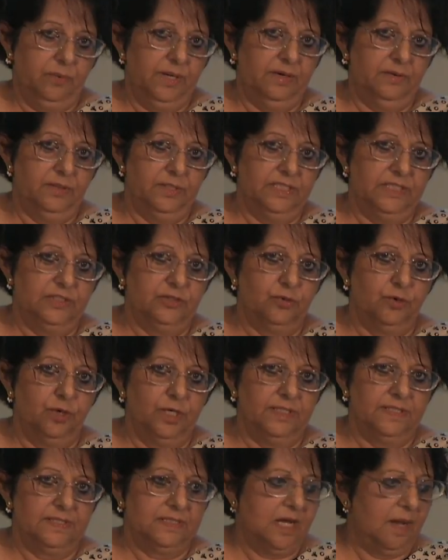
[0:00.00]
where are these
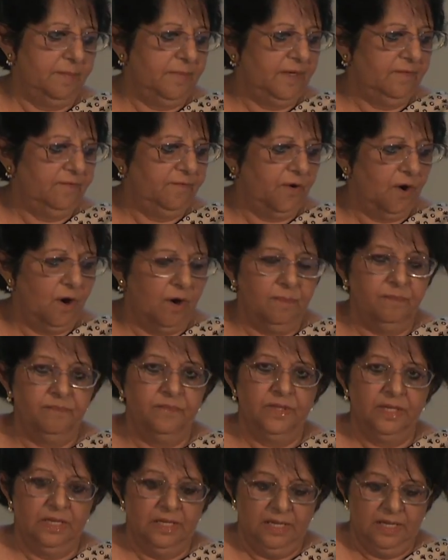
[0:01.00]
coins coming from,
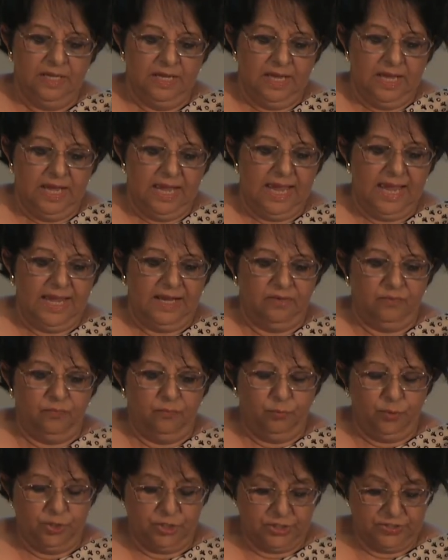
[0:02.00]

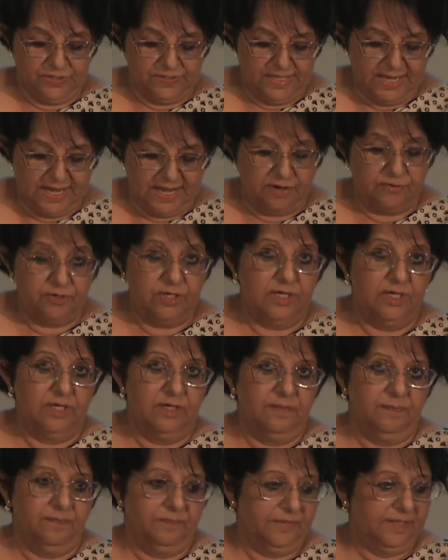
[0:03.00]
and which is the
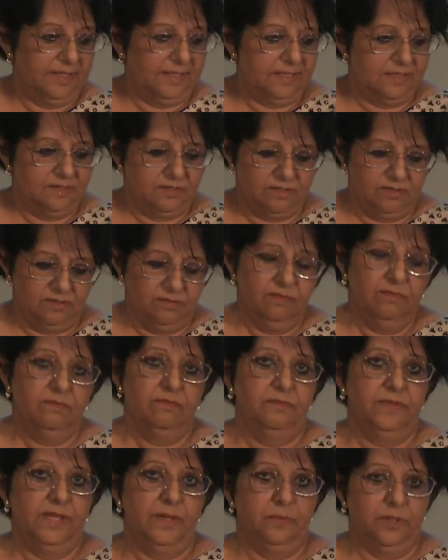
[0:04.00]
area that
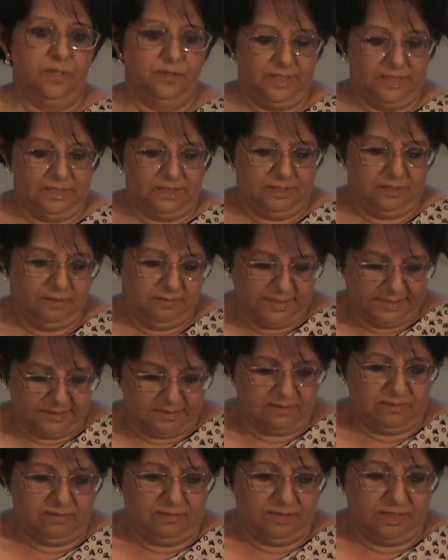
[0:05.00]
they were in,
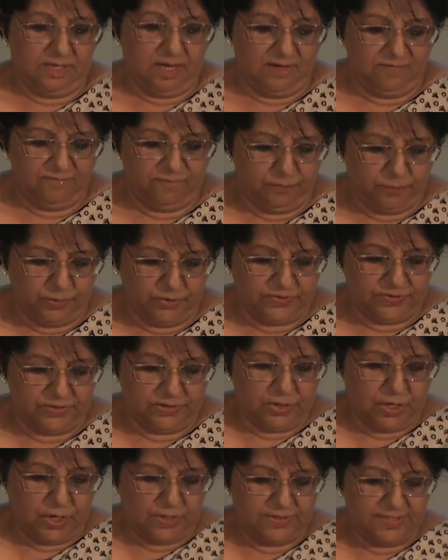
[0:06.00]
that the Gulf was
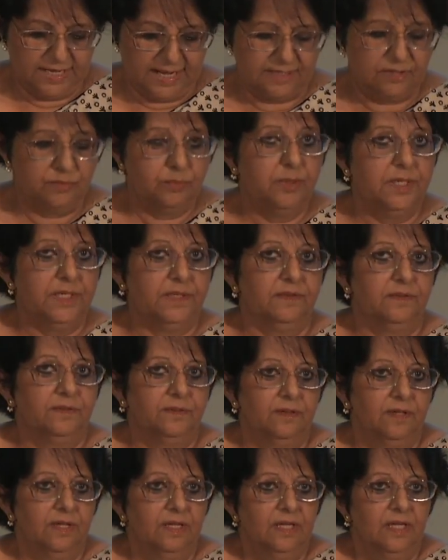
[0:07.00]
in contact with?
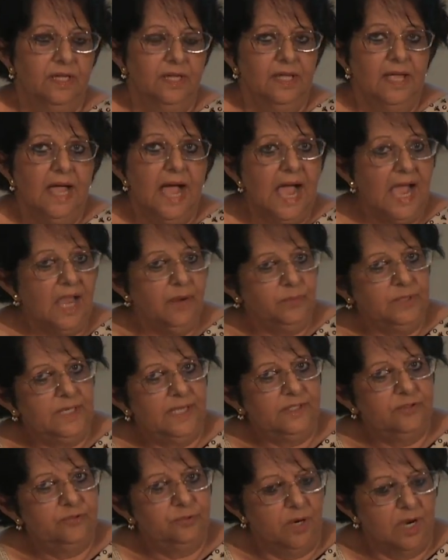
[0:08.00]
I would
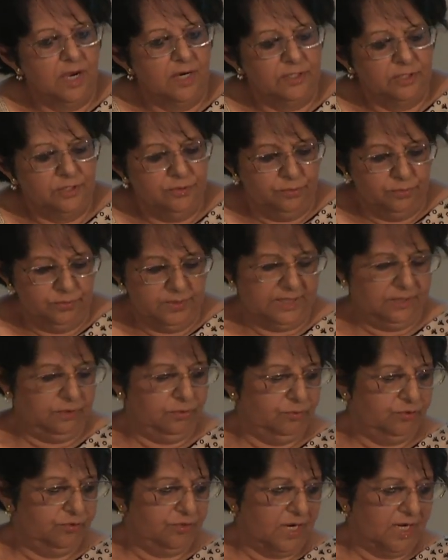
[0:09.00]
like to argue that
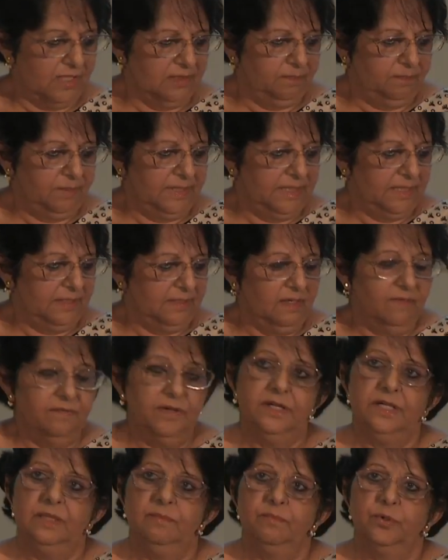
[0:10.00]
Gujarat played a
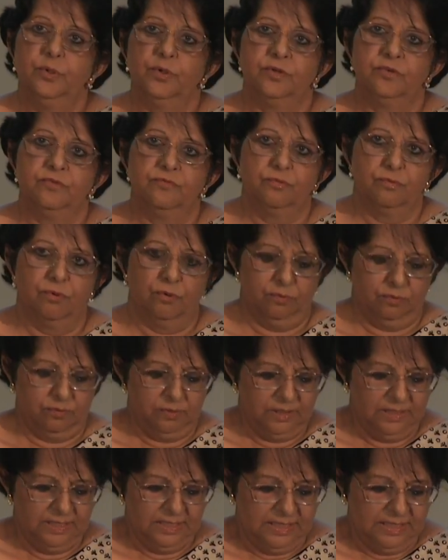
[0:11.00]
very important role